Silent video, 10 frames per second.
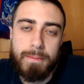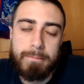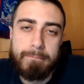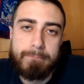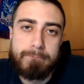
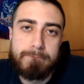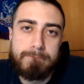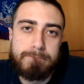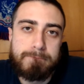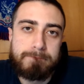
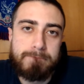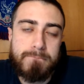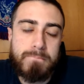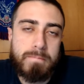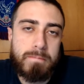
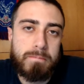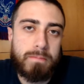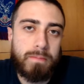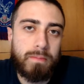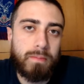
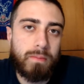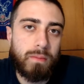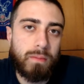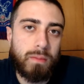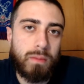
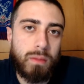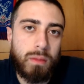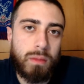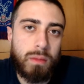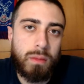The person shown says nothing.